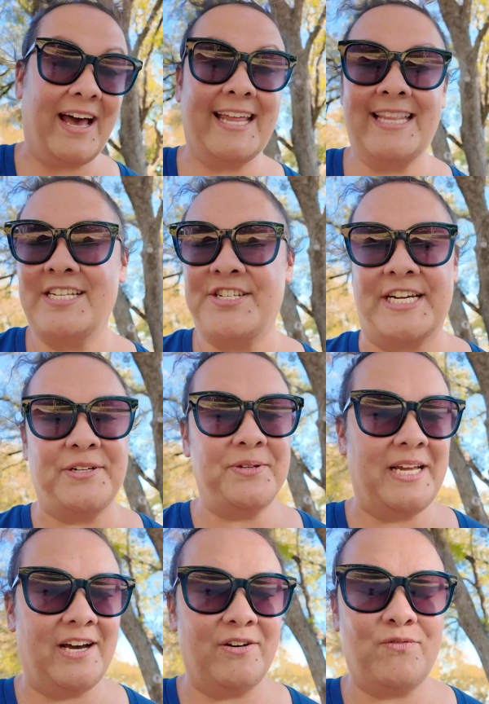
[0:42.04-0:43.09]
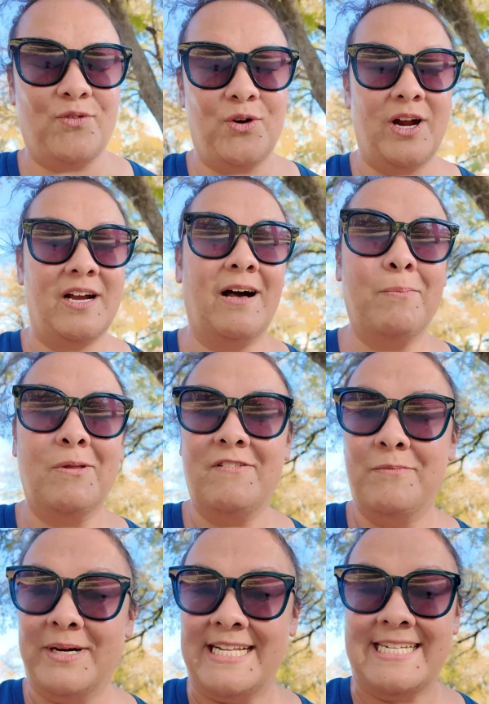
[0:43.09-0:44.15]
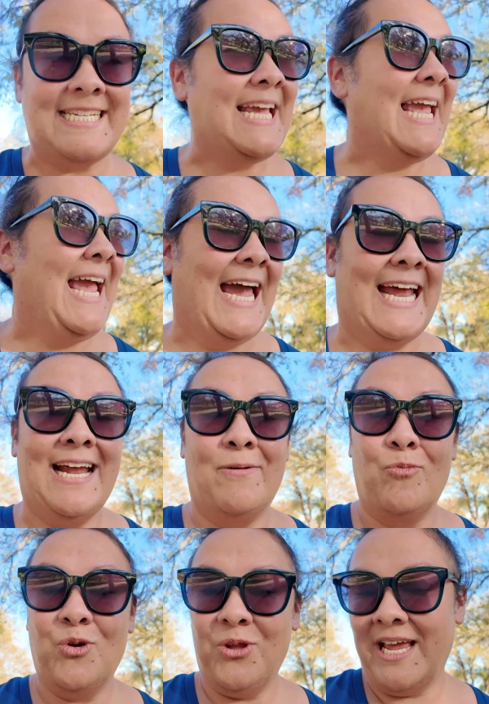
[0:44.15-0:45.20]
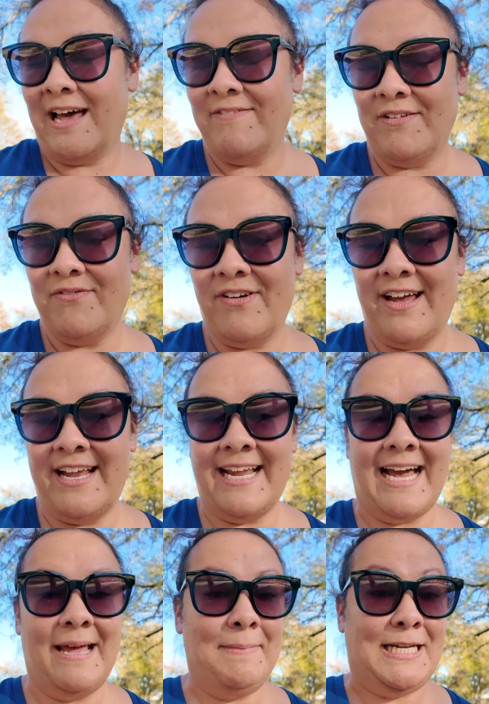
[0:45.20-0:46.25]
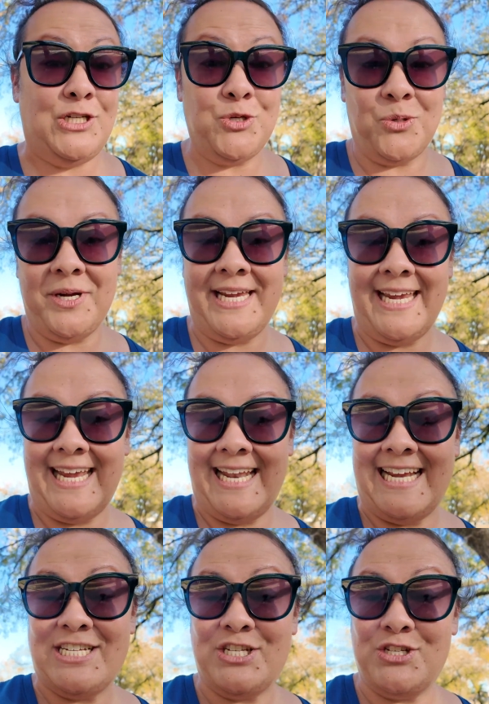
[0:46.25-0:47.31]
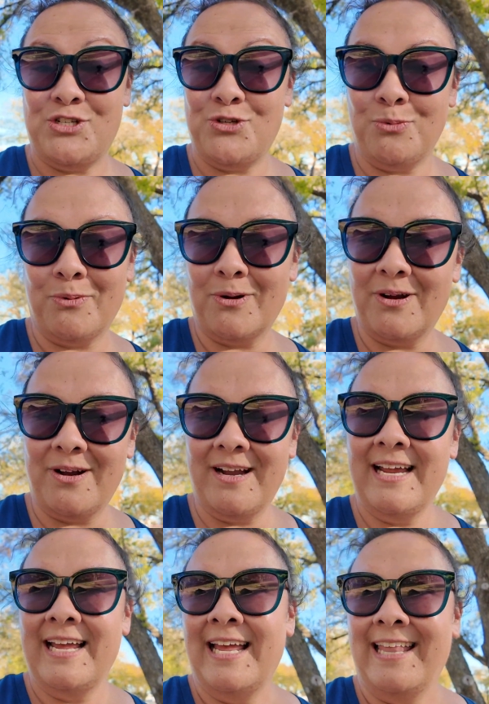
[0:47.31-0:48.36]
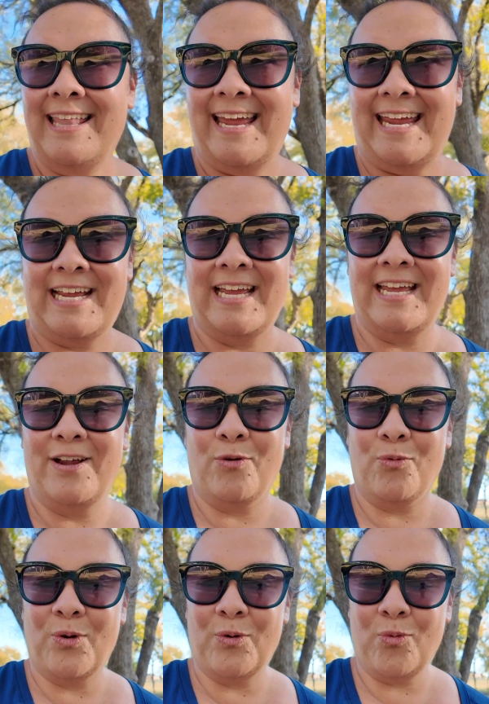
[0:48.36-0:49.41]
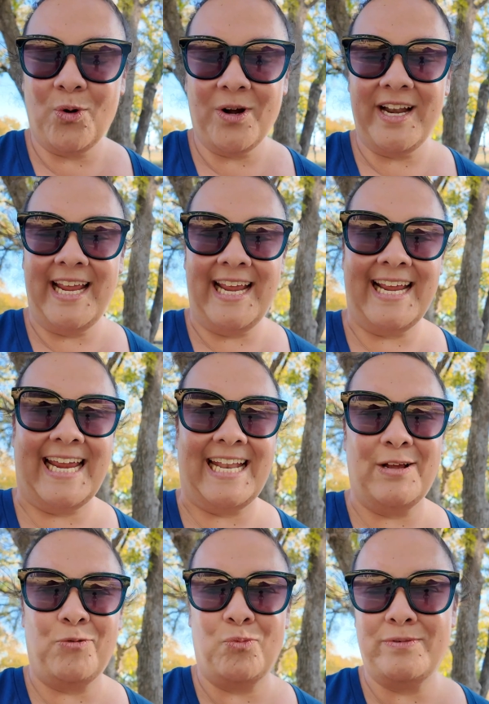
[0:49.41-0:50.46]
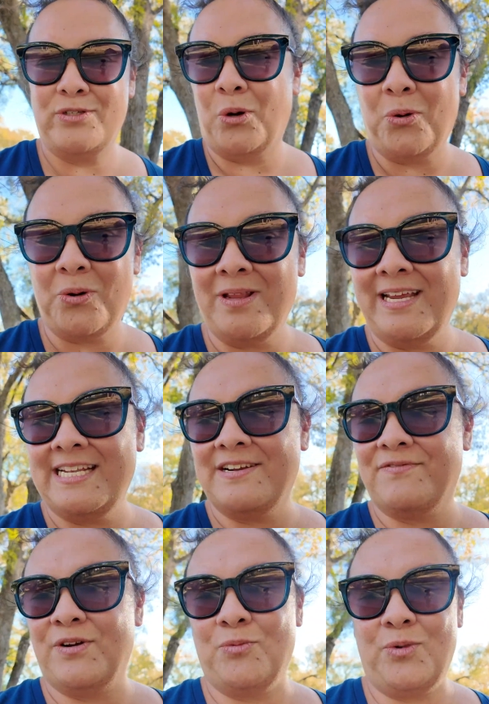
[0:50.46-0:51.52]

had this channel now for a couple of months and I'm really having fun. I'm enjoying it. It's super rewarding in a totally different